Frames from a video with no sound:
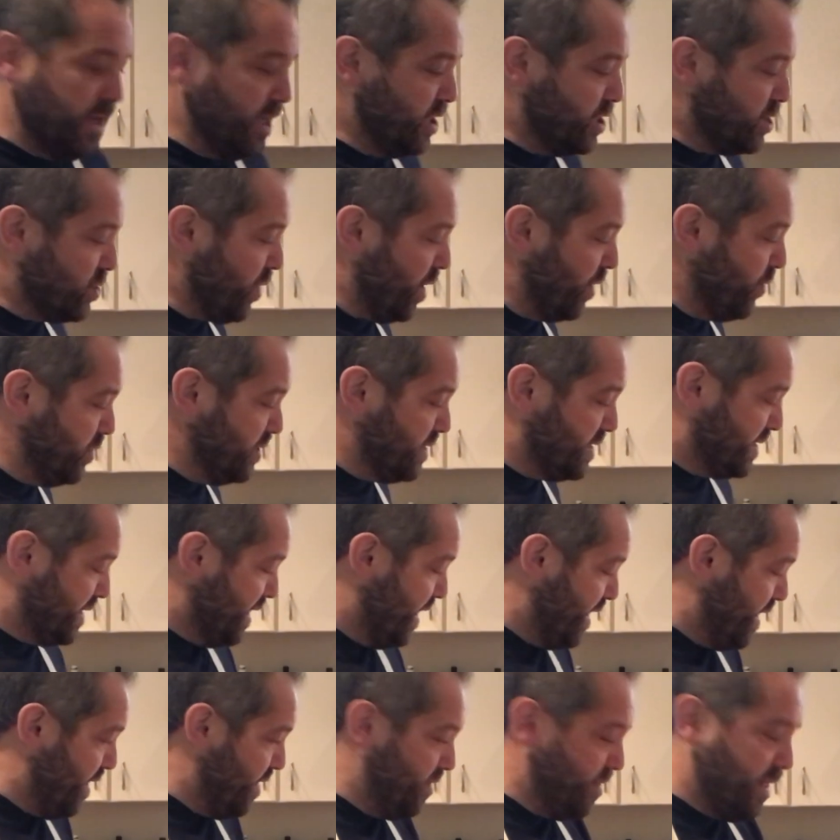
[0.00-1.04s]
So I would
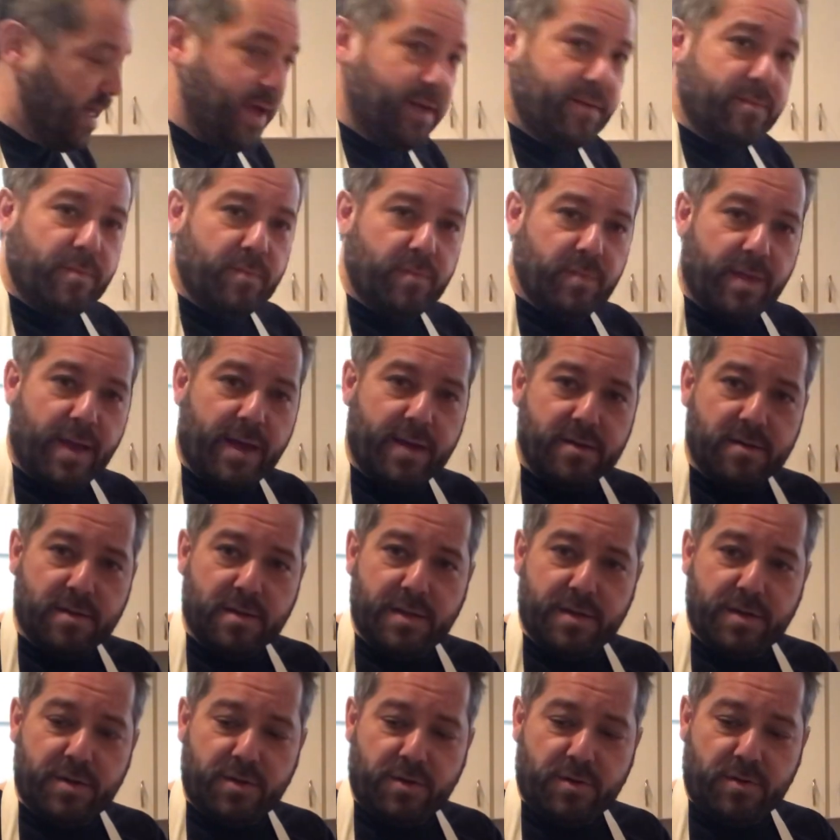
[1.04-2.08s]
say that
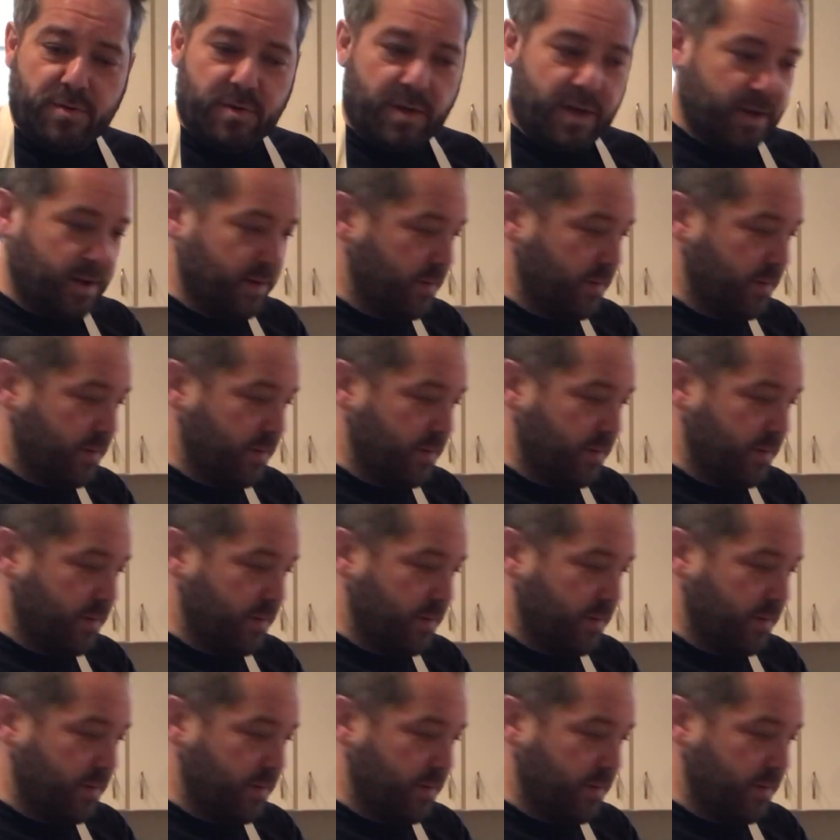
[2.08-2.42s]
little